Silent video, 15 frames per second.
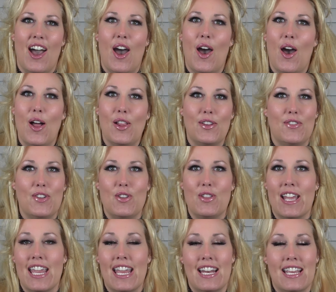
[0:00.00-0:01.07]
All of you
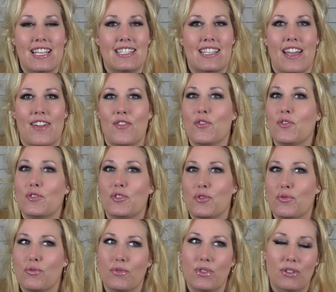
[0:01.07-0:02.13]
ladies have
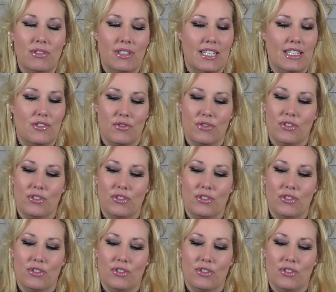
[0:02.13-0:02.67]
truly